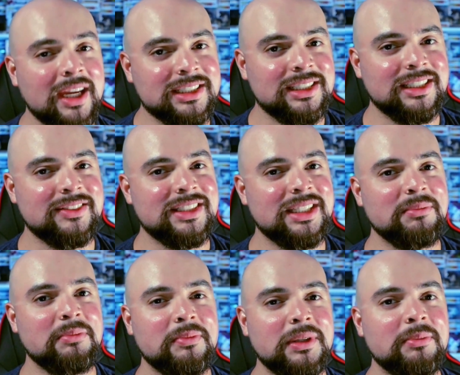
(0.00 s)
actually seen
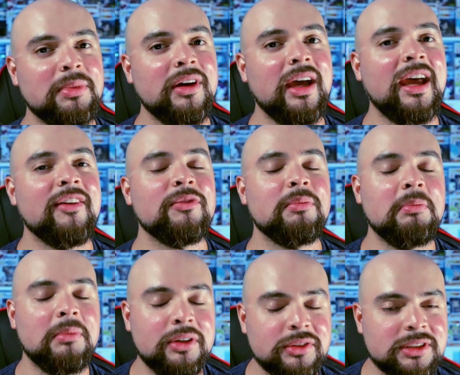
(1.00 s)
people have
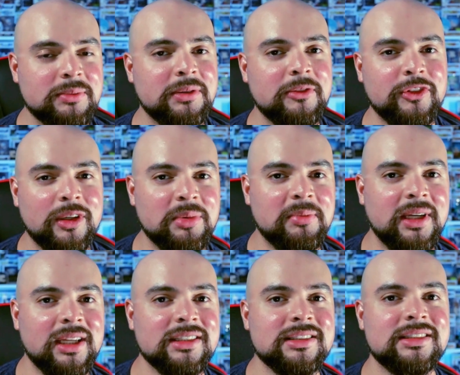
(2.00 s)
multiple rubber
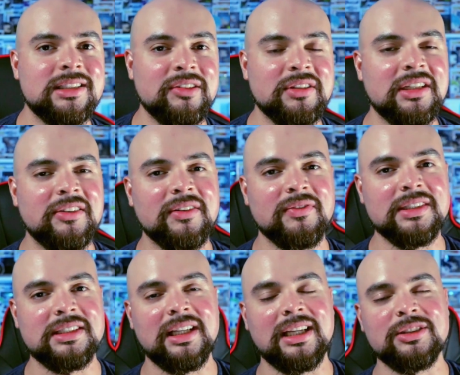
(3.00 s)
bands during their
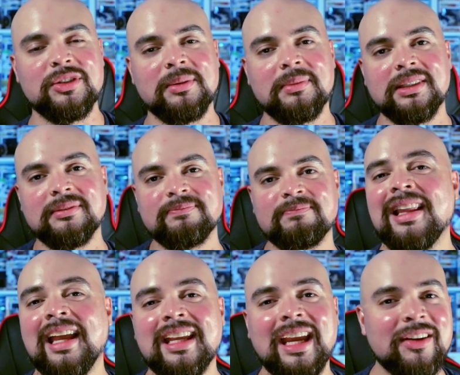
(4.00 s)
Invisalign treatment.
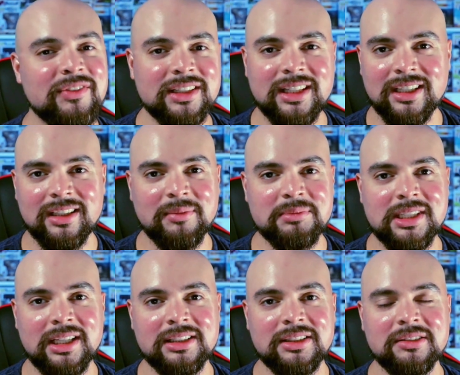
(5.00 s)
Like everything I'm
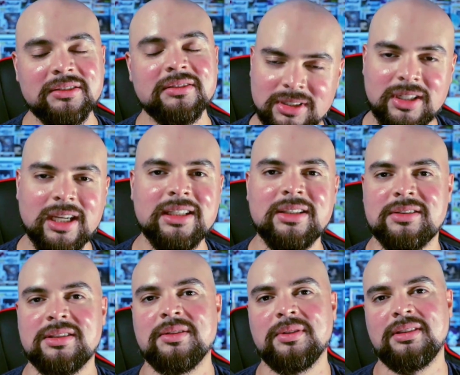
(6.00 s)
telling you, you get
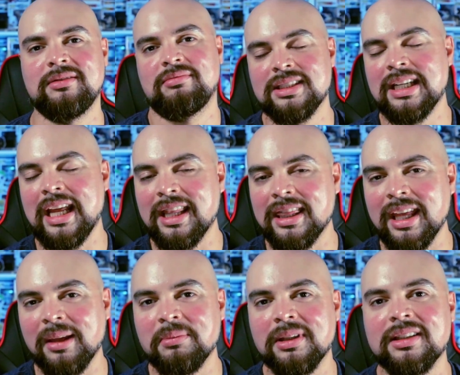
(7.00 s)
used to it. It's not
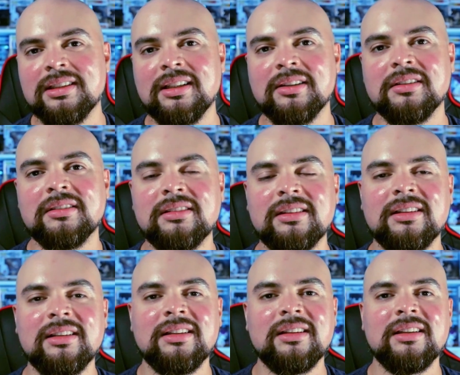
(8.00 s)
that big a deal,
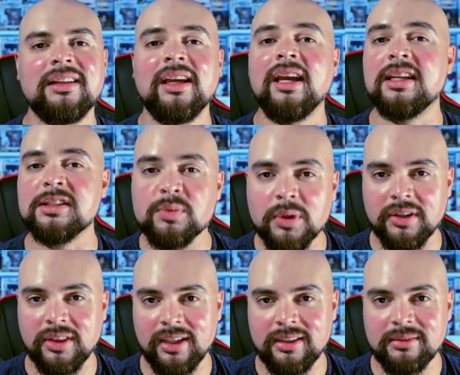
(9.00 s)
and it's worth it.